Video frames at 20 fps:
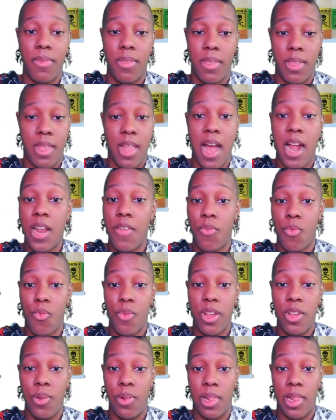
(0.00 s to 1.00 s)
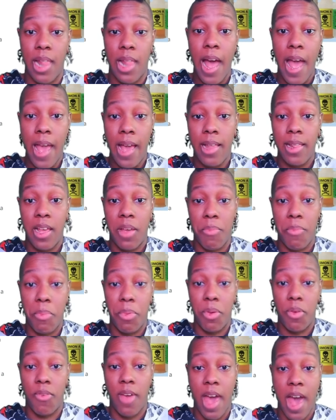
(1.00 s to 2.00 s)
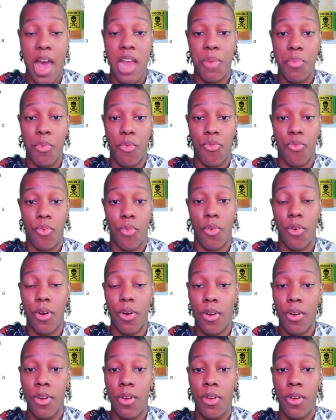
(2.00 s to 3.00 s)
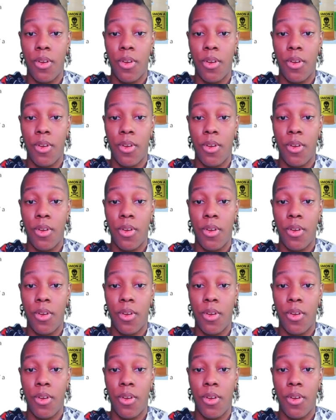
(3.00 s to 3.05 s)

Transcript: not even what you like maybe you've had it before,